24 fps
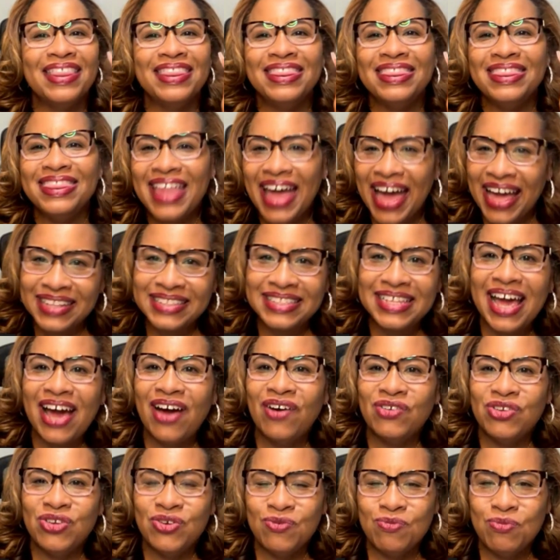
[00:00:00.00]
That's how
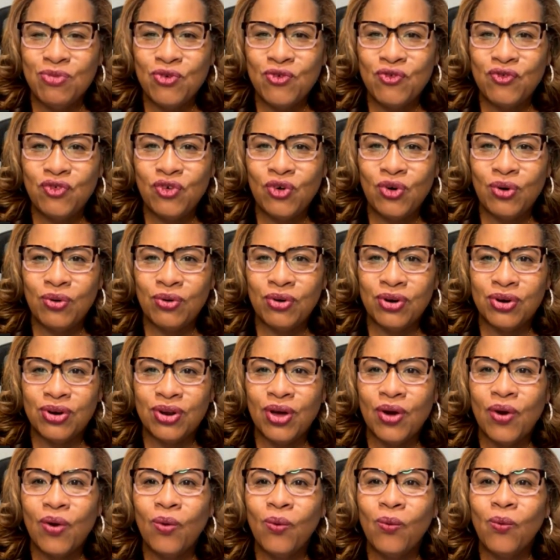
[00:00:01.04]
you move forward.
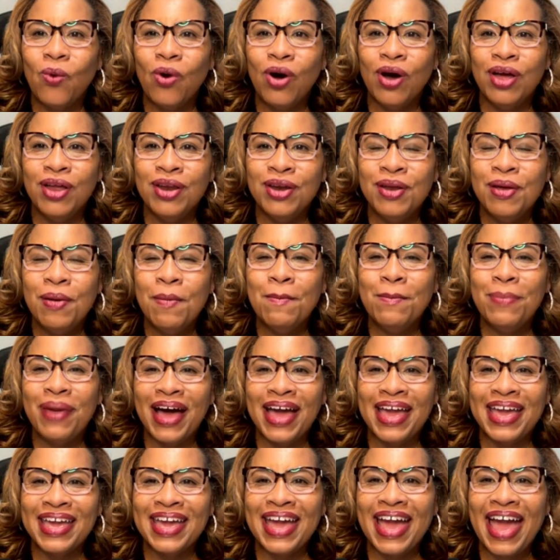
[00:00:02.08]
One
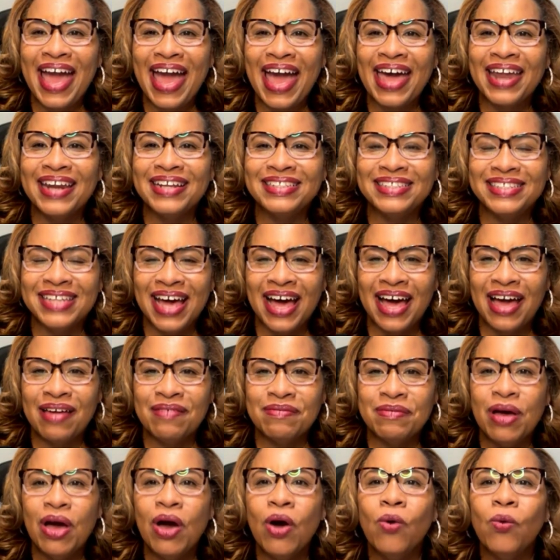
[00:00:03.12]
bite at a time.
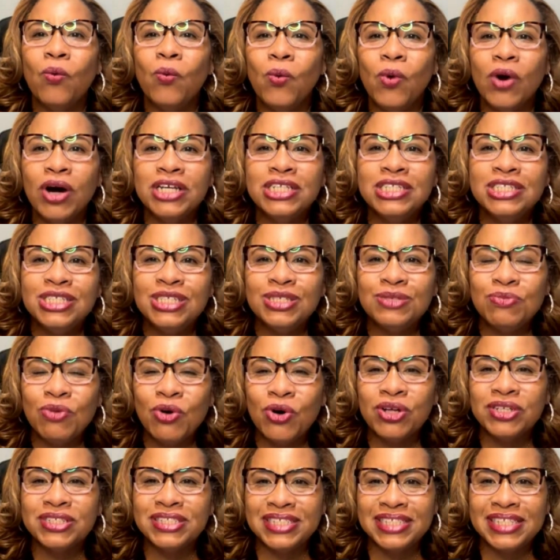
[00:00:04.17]
One
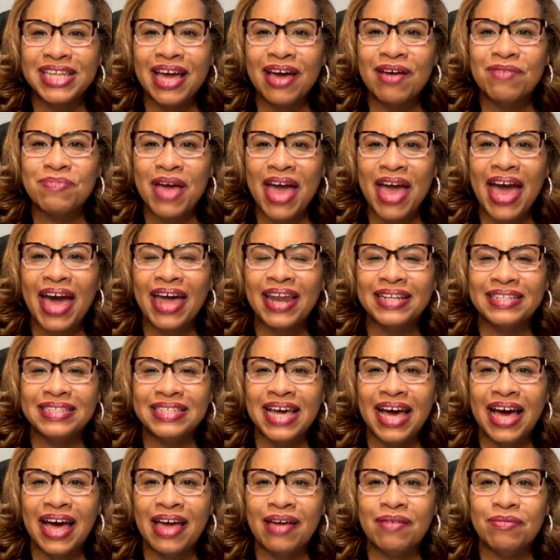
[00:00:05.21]
small step at a
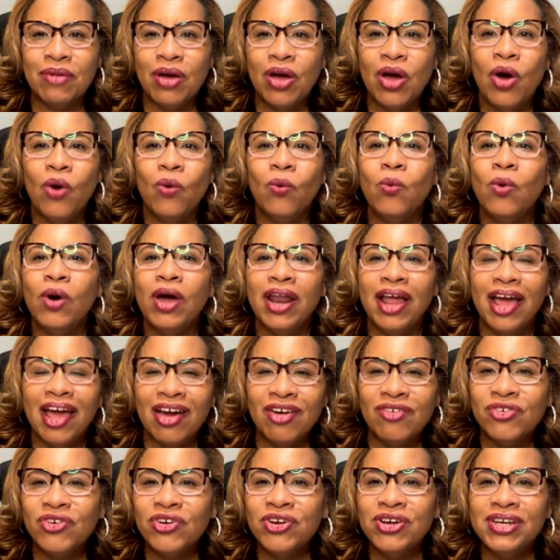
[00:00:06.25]
time.
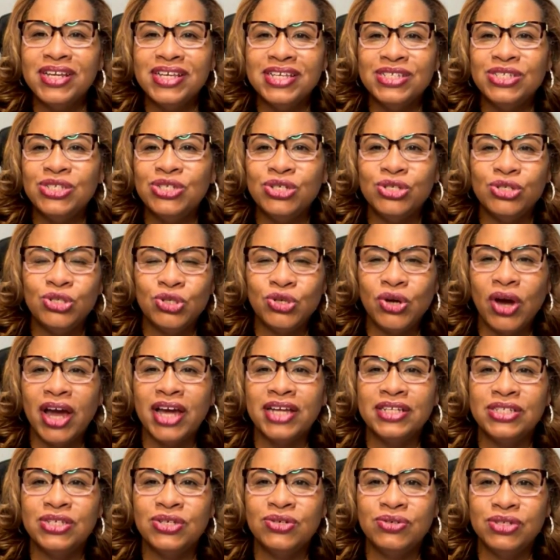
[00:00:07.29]
Whatever it is you're
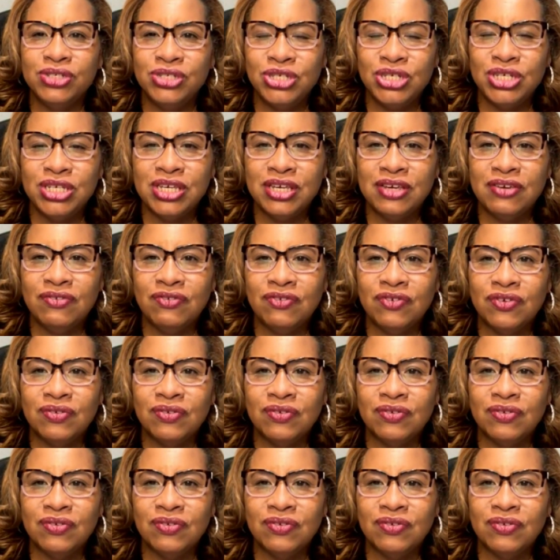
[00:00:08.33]
trying to achieve.